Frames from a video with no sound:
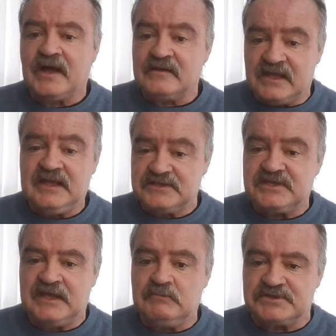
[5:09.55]
and
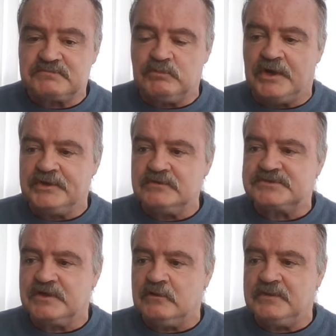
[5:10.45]
he was one
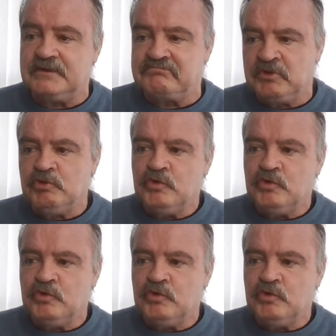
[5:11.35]
who told me,